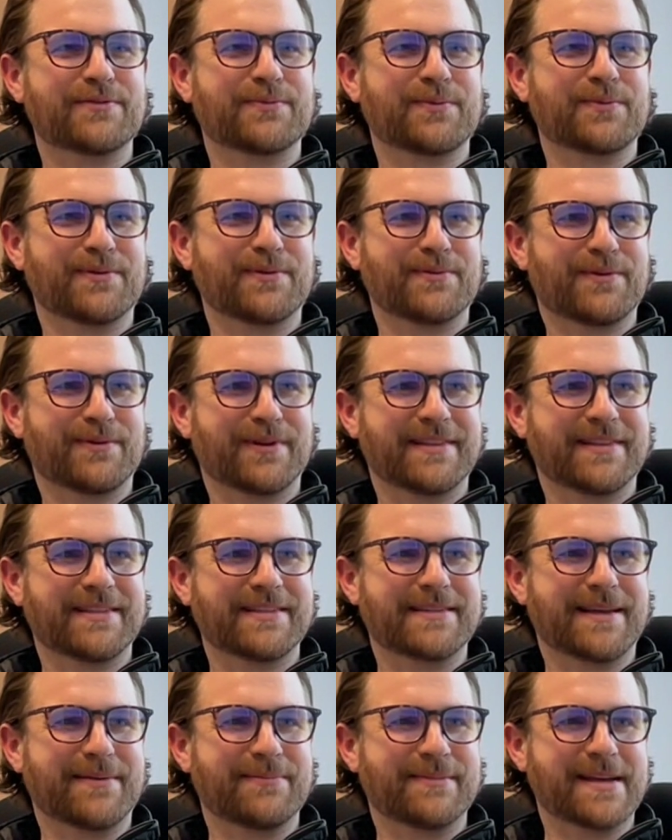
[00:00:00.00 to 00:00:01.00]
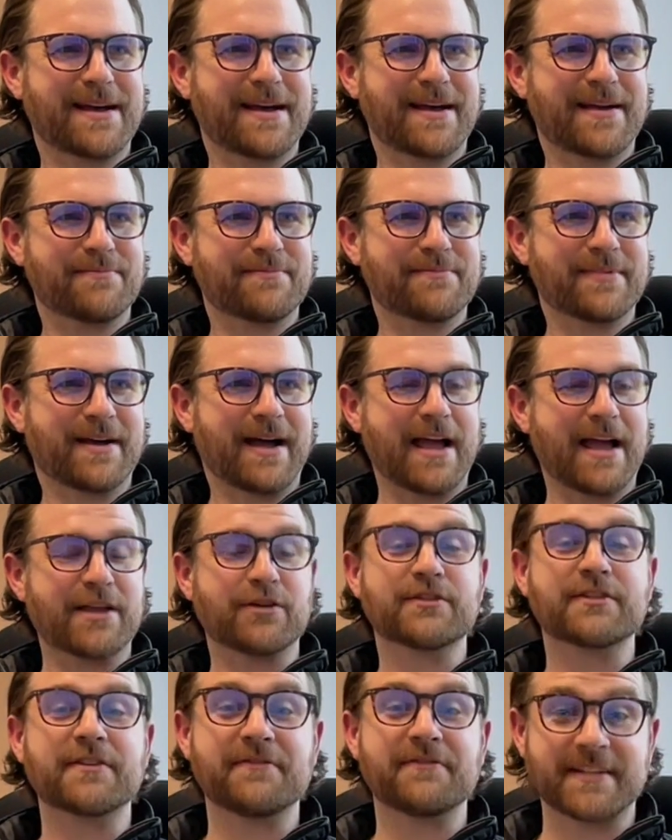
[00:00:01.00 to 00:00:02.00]
were enrolled at the same time. I
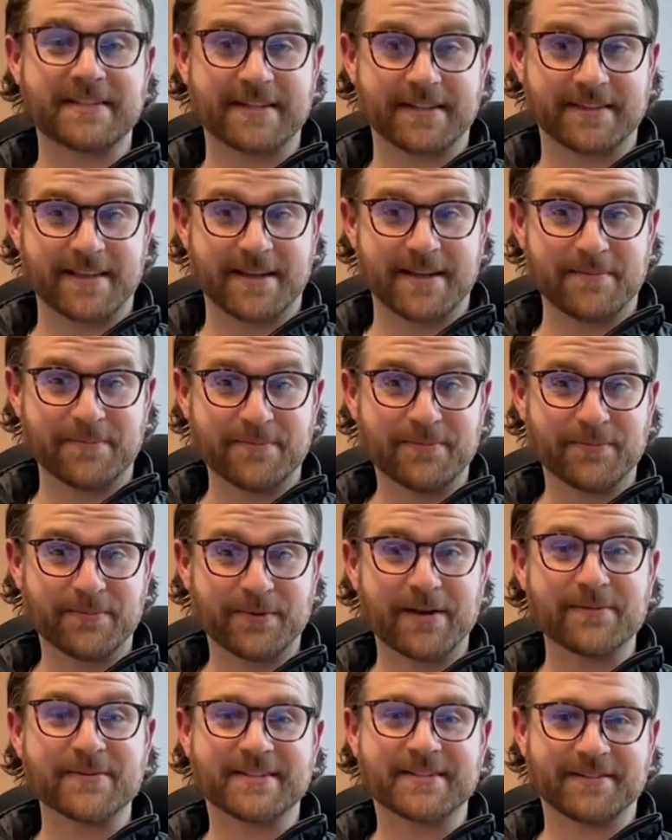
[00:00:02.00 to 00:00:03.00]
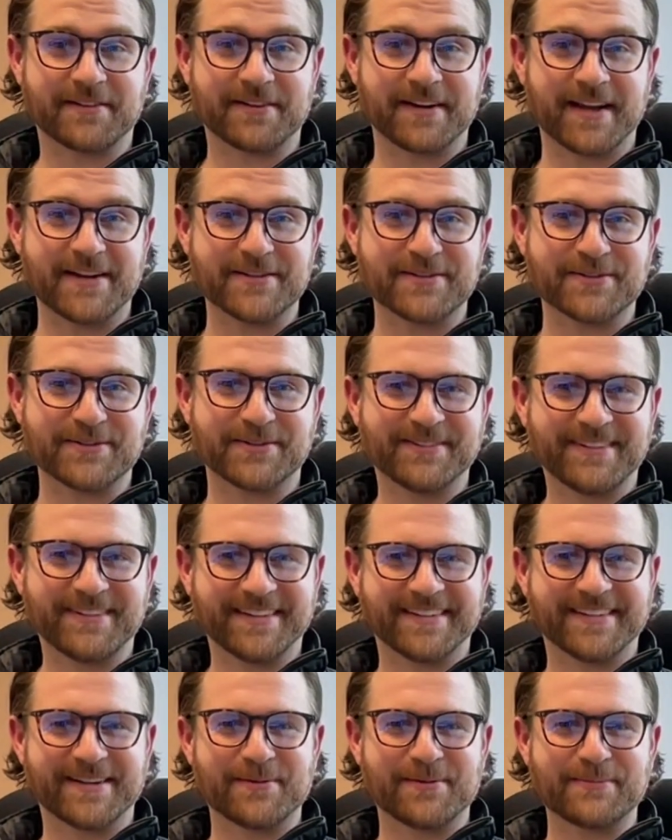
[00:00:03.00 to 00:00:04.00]
used to visit them when I was still in high school.
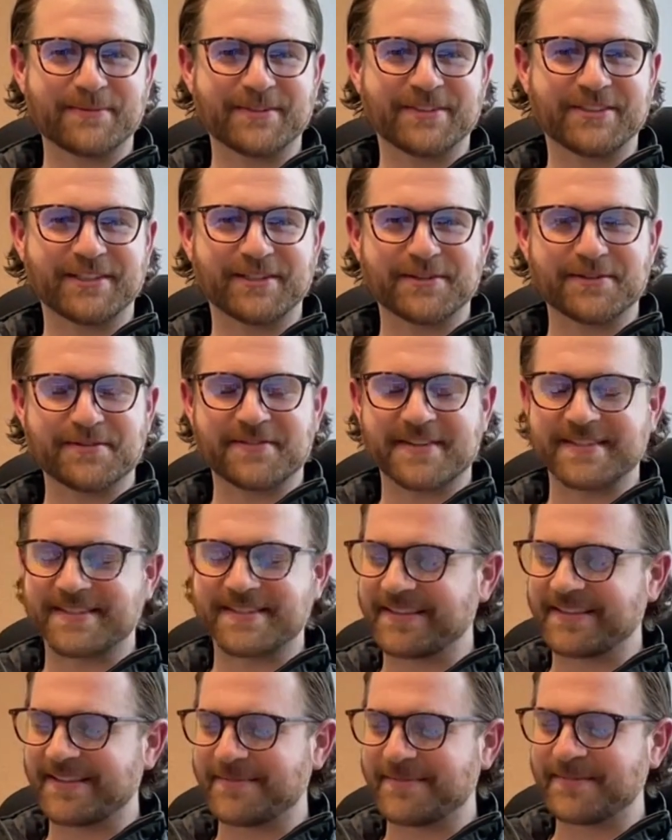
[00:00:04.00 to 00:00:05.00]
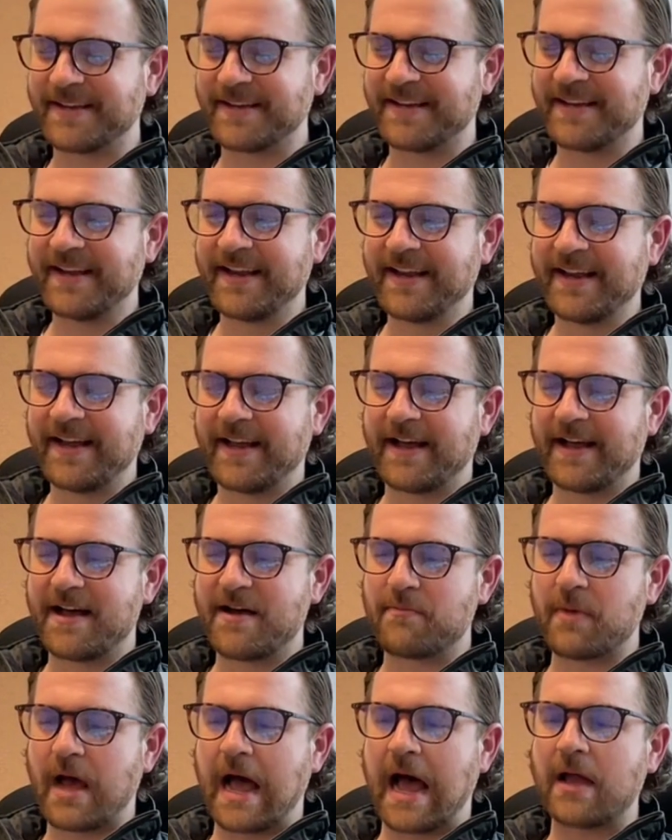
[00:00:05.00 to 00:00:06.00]
I'd come up to Chico and visit them.
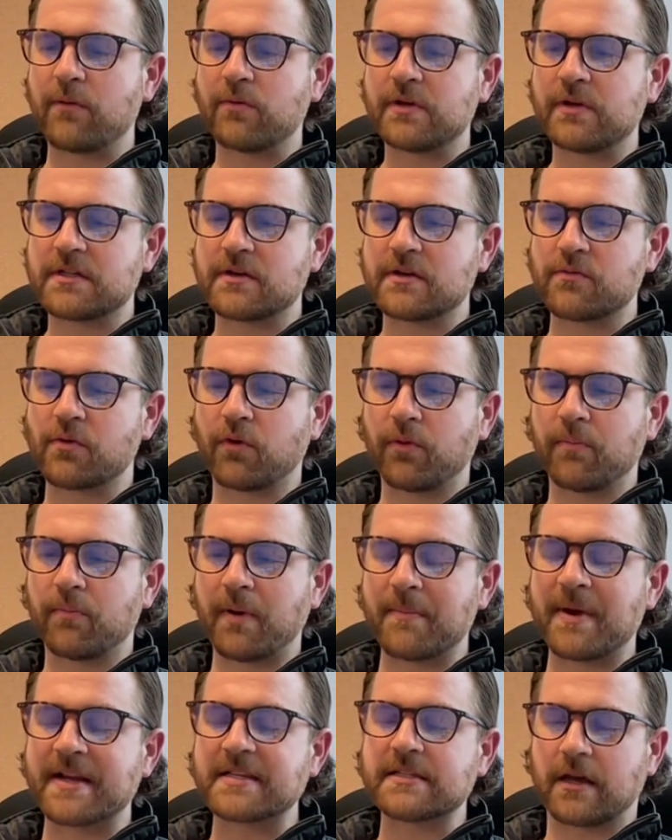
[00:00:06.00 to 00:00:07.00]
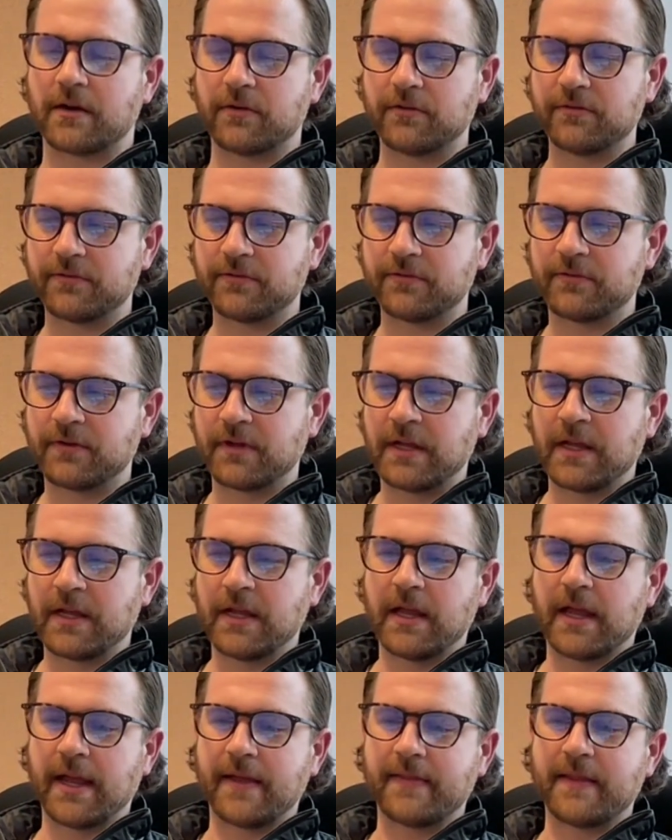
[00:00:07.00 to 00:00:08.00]
I was enrolled by myself,
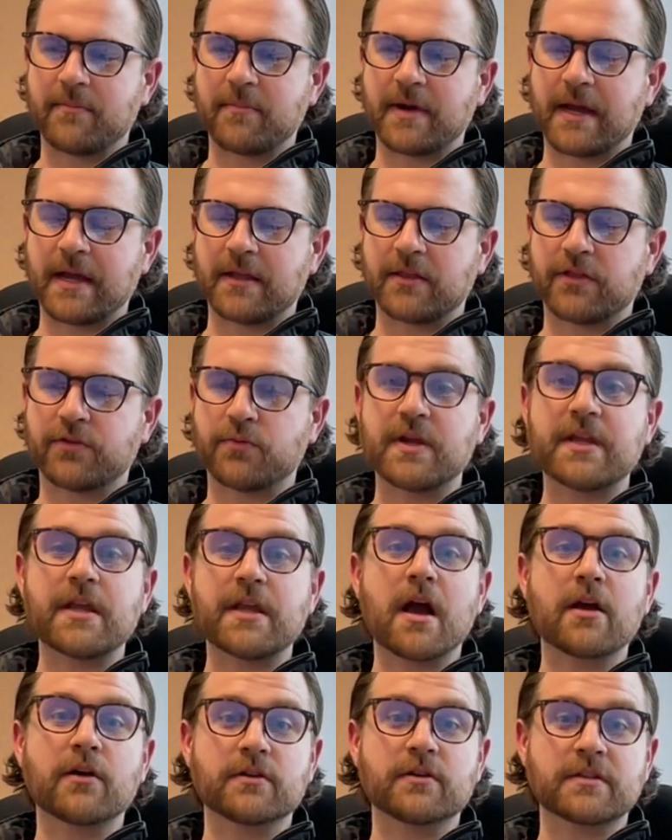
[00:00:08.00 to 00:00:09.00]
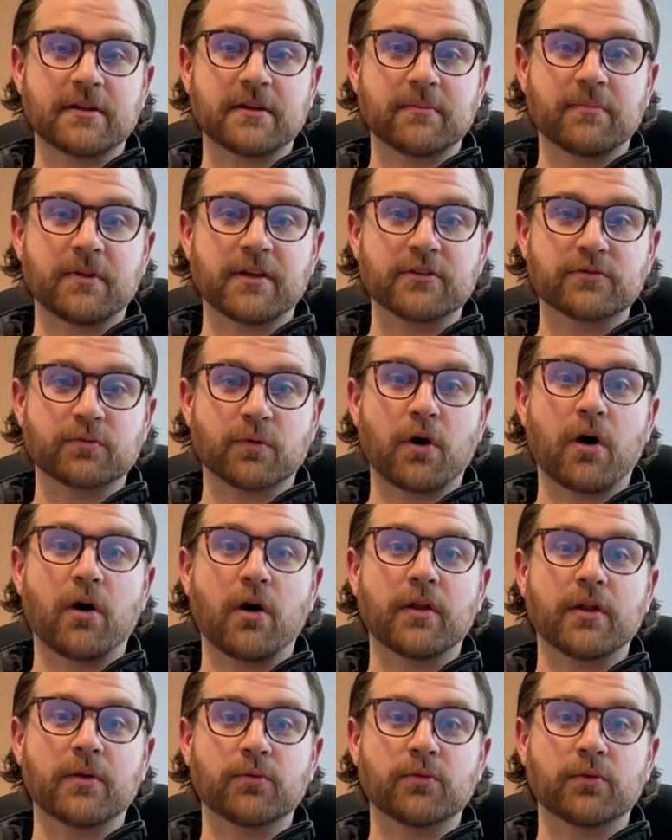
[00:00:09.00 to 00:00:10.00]
and then my three younger siblings were
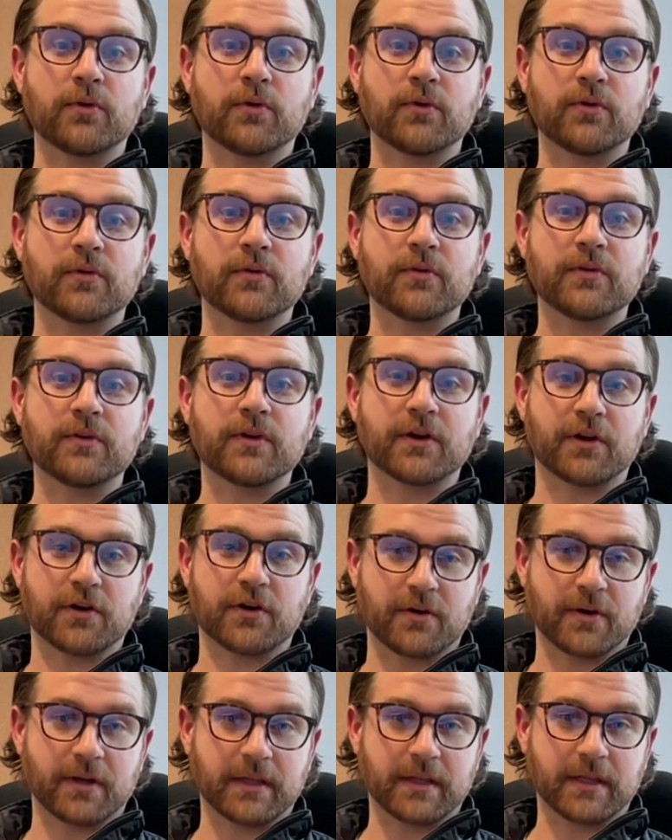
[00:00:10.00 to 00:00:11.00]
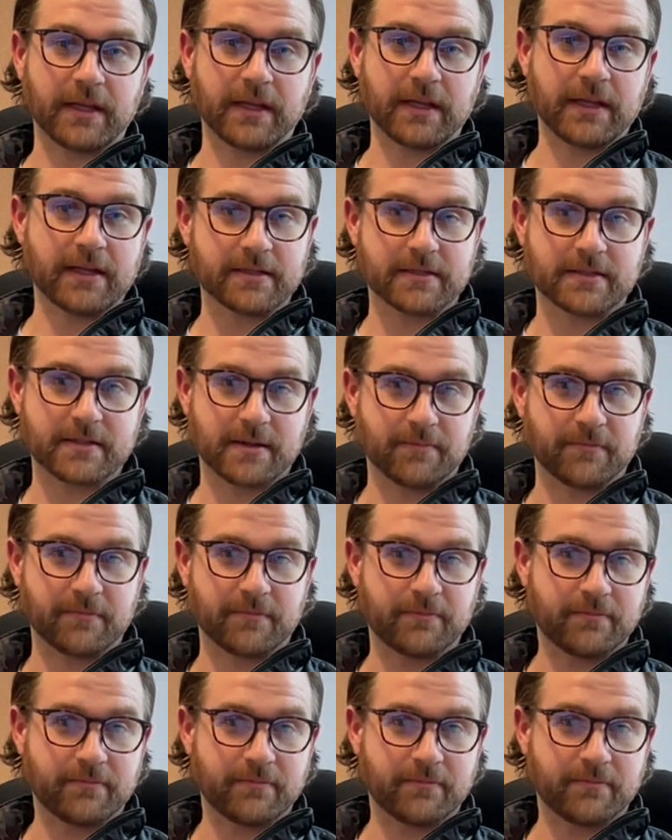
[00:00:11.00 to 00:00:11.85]
all enrolled concurrently in some